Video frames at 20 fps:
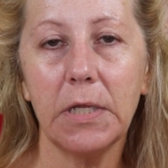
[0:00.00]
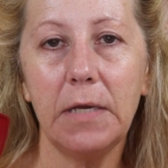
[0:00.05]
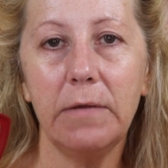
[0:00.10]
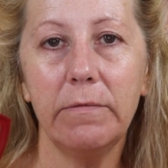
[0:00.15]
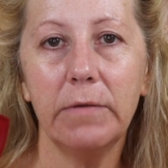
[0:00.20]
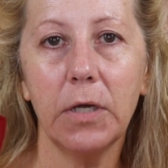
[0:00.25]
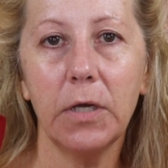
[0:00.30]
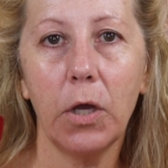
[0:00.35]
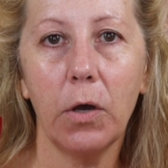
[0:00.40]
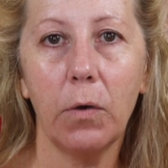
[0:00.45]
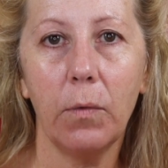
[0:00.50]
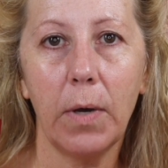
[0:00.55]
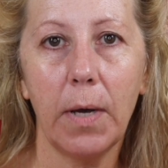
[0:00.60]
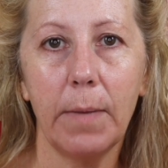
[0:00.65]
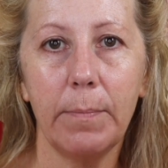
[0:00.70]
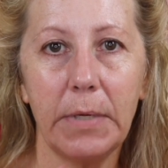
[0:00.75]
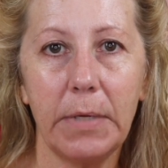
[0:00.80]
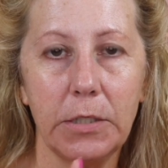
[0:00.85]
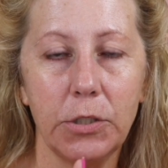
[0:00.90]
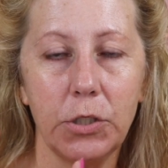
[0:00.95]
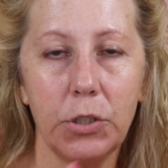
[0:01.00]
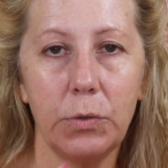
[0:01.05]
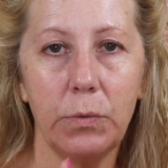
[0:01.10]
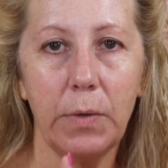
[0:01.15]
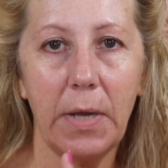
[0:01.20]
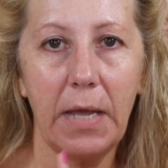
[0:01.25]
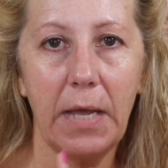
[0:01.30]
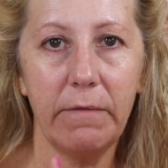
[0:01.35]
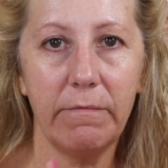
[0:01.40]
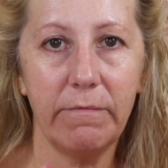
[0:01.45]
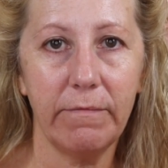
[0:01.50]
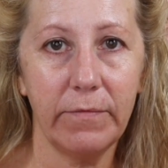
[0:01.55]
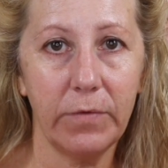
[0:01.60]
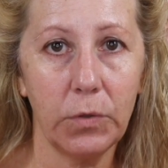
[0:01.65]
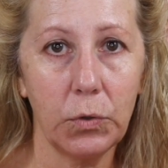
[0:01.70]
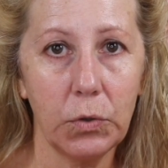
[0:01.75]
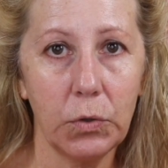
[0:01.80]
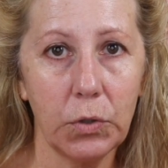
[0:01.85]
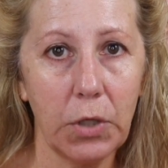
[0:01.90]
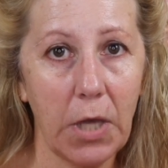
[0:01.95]
even go up into a
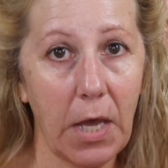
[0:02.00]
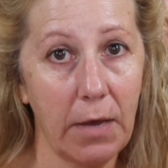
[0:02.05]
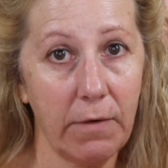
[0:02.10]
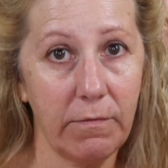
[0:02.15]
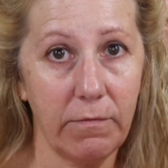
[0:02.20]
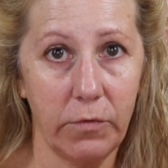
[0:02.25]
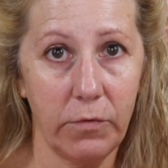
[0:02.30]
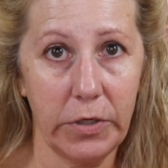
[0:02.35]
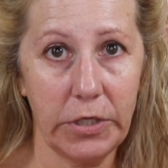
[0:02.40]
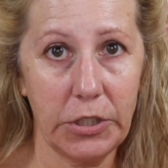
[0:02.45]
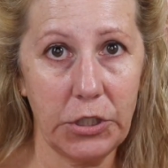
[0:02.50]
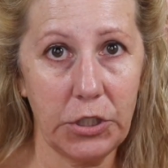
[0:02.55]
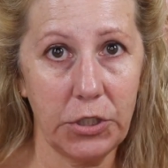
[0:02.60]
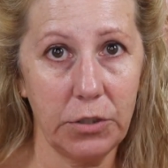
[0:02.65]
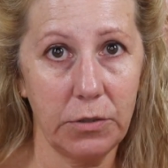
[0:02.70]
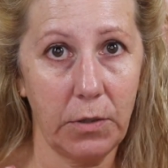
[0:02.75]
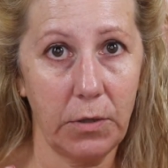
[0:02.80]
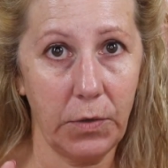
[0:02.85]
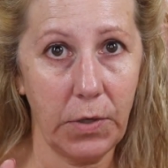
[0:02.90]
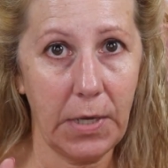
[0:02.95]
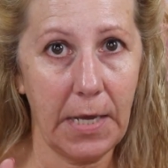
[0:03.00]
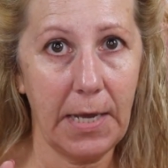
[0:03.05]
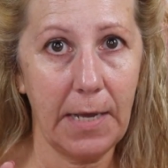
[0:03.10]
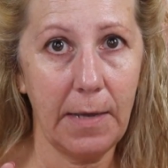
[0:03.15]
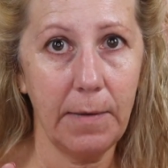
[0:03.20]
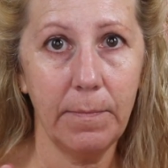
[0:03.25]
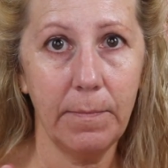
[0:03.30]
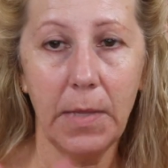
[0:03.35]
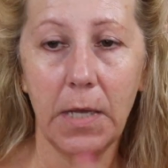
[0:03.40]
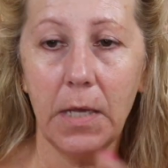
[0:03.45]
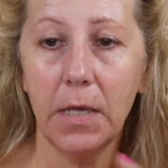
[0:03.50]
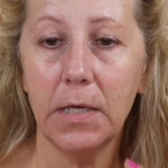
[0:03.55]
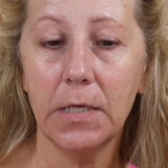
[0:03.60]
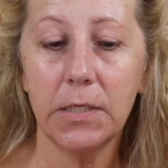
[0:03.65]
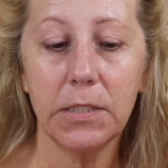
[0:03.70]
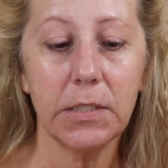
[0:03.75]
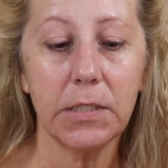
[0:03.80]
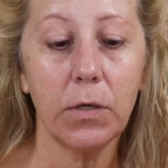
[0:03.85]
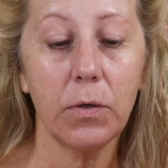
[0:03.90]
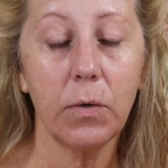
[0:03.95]
full coverage, okay?
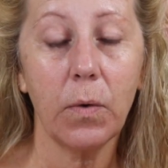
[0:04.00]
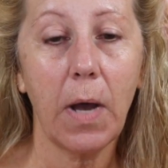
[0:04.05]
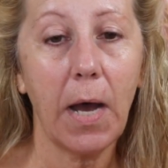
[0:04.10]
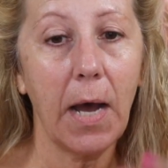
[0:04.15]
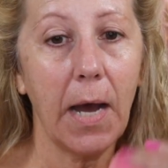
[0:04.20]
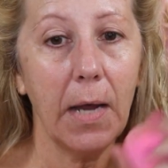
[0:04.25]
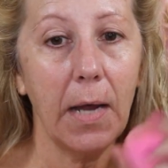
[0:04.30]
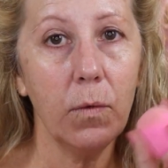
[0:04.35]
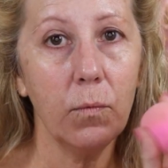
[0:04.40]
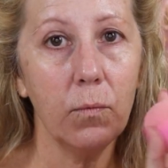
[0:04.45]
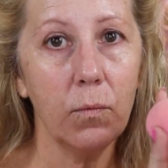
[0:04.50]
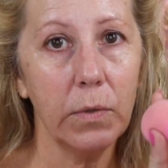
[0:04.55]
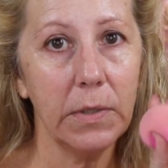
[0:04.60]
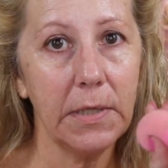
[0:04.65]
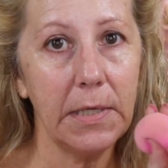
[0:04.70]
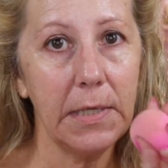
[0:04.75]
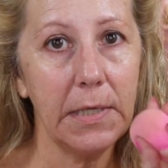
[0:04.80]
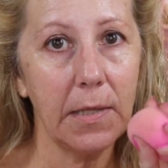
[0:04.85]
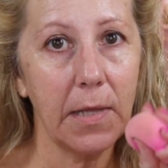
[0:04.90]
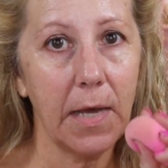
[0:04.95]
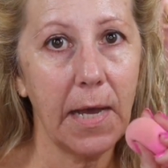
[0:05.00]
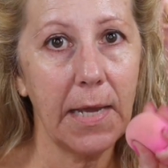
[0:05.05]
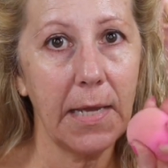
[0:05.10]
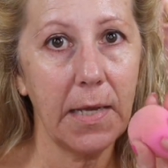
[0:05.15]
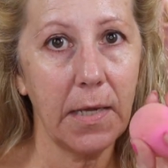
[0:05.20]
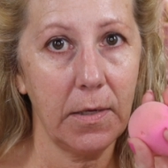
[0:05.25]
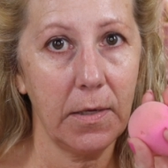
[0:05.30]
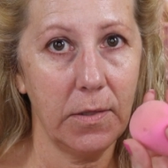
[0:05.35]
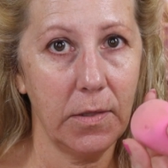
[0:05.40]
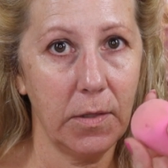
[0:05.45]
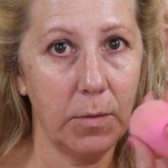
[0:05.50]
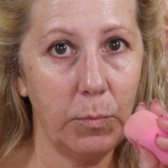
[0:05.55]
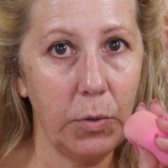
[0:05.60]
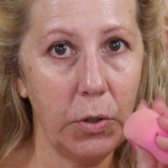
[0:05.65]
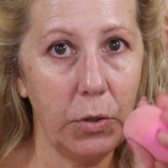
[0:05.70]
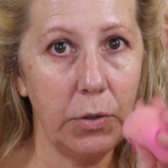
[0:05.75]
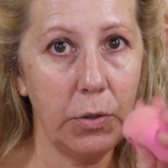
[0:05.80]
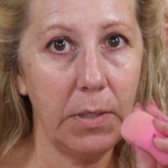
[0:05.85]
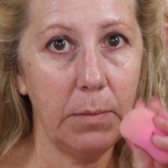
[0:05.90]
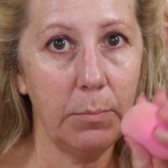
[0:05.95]
So I really like the
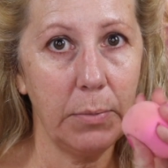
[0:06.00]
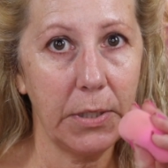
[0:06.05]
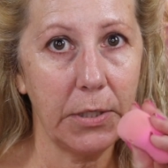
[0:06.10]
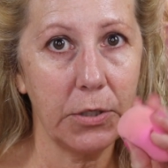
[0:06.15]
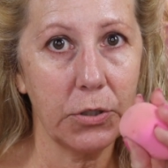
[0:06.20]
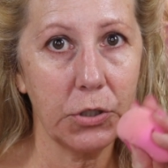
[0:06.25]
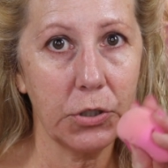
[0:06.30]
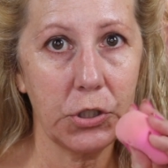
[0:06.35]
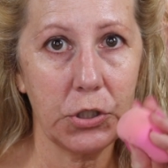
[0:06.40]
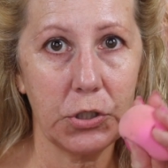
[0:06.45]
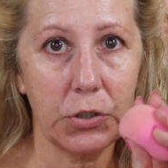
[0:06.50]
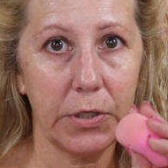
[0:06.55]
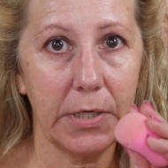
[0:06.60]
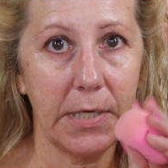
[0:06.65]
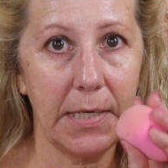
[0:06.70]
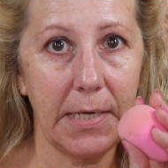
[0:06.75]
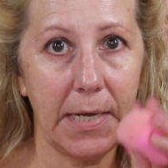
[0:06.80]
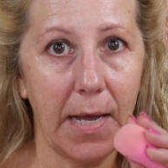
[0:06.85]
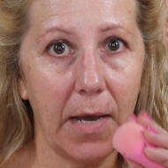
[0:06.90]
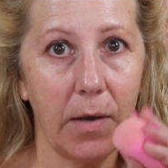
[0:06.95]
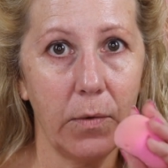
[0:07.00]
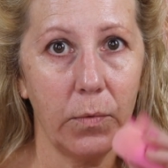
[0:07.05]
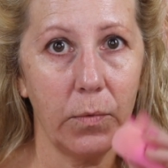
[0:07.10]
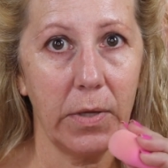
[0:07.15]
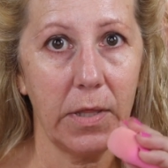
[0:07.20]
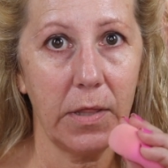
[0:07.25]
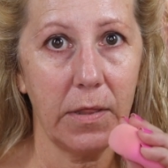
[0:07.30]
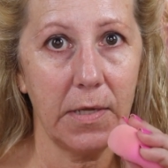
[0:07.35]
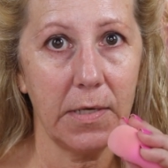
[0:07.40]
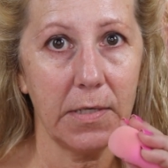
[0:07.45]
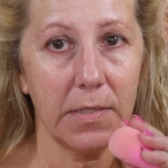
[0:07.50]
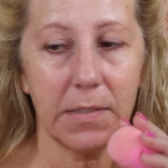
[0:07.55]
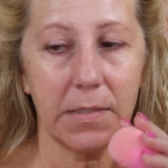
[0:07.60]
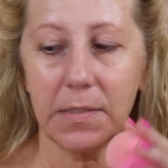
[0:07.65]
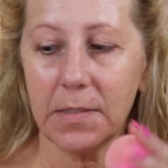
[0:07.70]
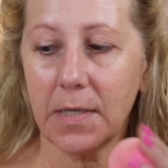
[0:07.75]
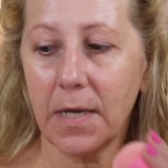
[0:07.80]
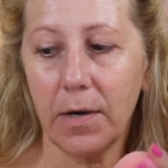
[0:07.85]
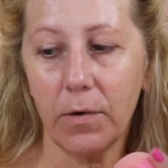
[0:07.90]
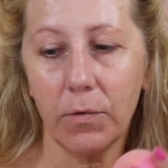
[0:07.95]
Beauty Blender starting out with
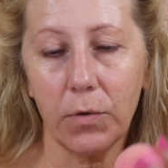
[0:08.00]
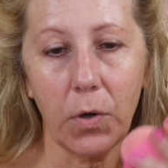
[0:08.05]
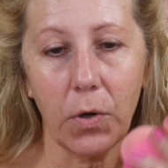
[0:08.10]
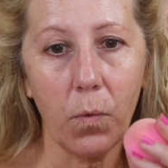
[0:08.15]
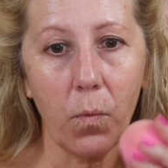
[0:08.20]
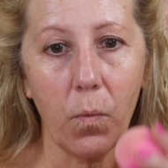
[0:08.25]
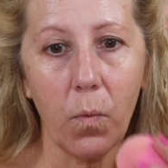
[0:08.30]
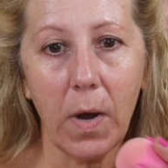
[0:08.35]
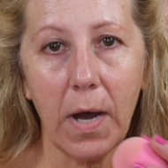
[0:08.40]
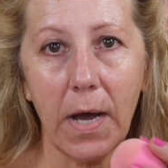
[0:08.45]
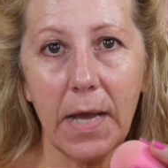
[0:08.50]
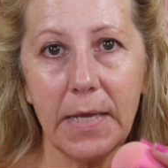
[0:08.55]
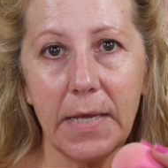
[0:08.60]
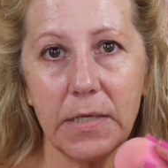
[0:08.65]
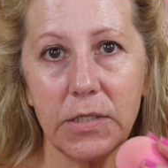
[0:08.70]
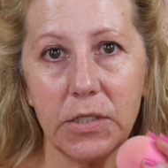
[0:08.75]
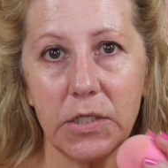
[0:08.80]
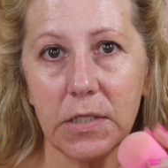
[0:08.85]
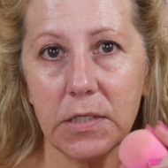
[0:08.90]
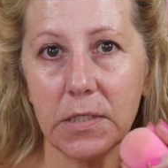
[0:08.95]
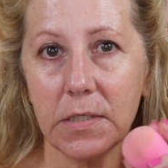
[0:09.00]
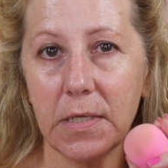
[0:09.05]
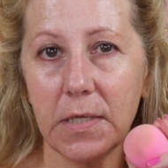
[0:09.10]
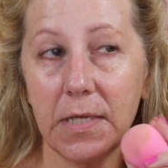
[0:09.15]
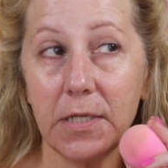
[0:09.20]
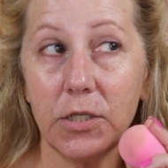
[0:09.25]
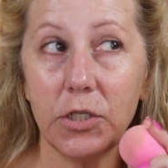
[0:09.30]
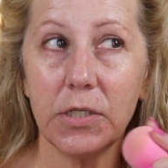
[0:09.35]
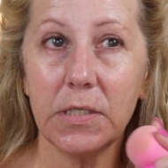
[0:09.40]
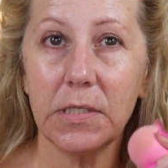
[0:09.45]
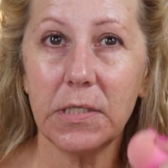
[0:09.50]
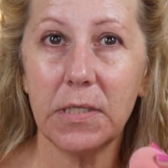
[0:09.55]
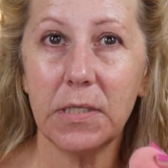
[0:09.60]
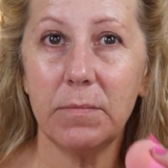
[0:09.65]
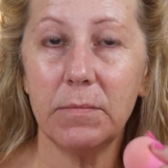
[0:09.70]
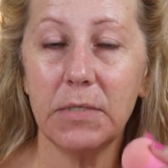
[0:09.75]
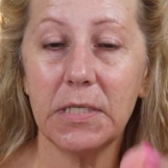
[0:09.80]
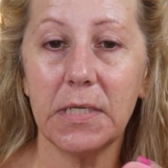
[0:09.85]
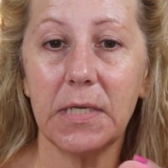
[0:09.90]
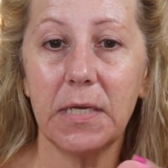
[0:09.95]
this. I don't know why, it just
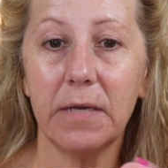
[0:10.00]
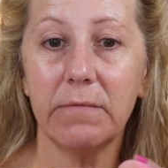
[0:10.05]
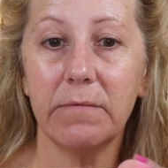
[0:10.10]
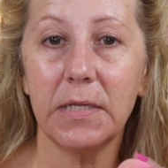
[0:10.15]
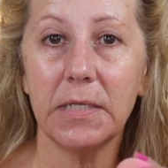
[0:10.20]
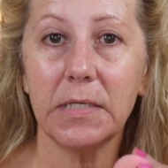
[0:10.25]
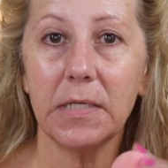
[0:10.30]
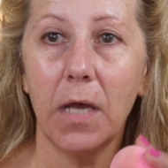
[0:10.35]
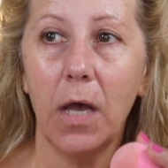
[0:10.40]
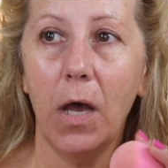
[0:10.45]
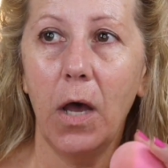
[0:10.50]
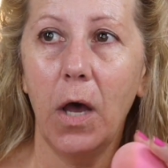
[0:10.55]
seems to give it